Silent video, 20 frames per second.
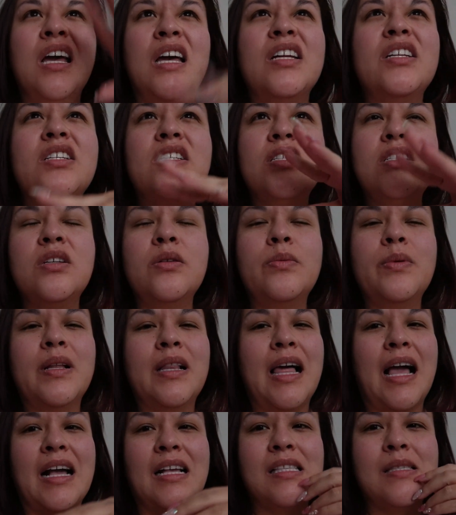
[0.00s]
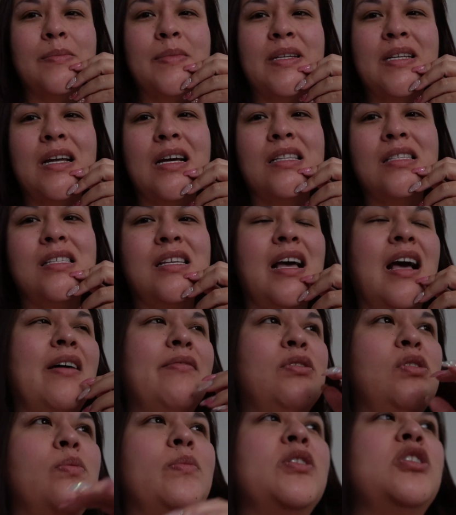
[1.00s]
and just to relax me, not to
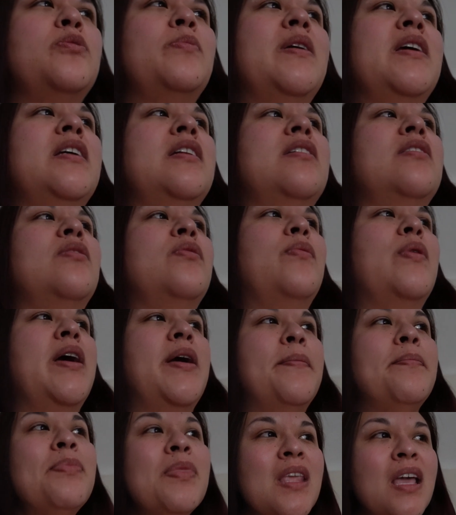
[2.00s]
have so much pain in the way.